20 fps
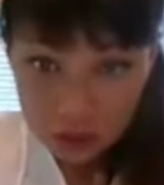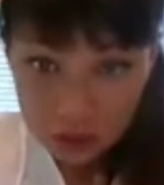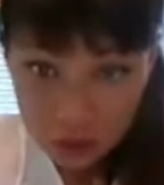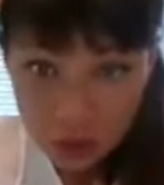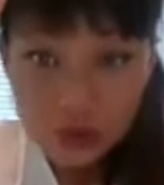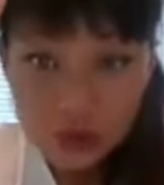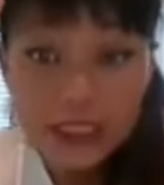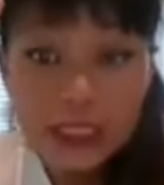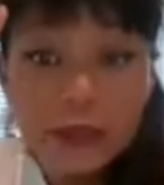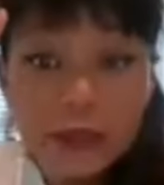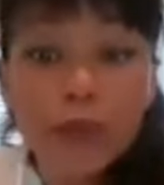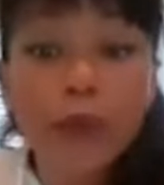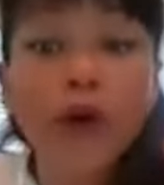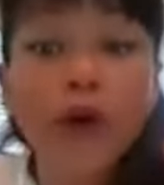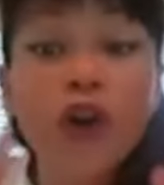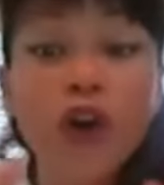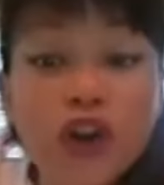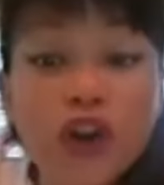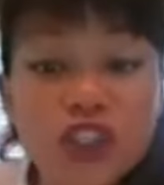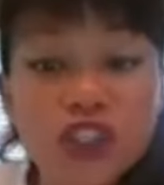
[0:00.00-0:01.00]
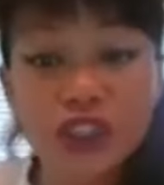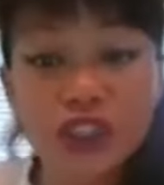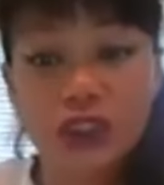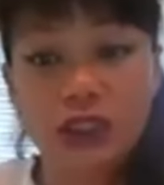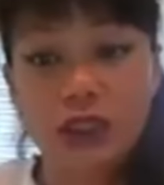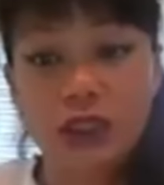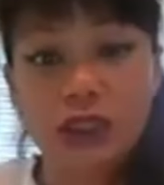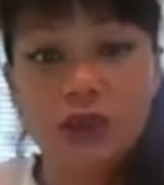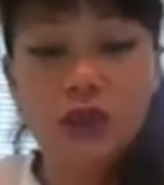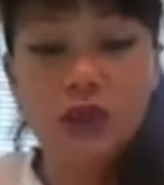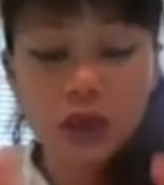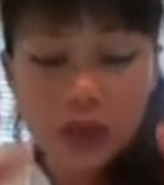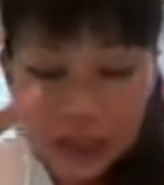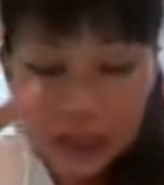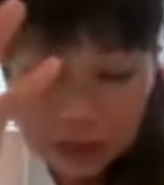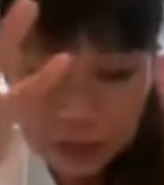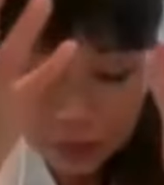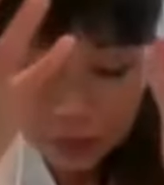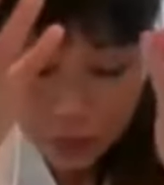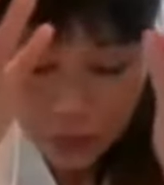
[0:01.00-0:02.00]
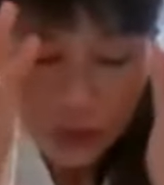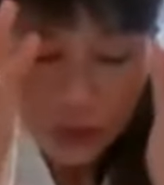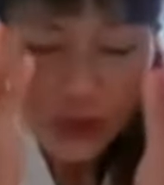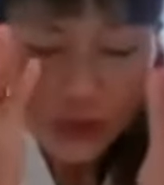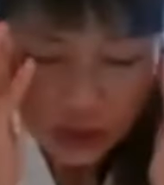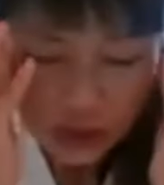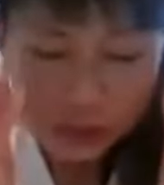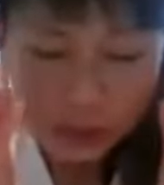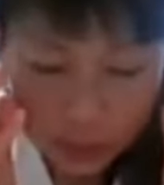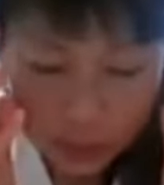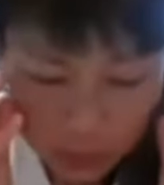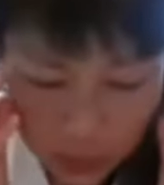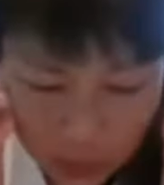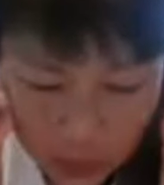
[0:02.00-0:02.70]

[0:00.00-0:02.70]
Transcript: you in person, you in person,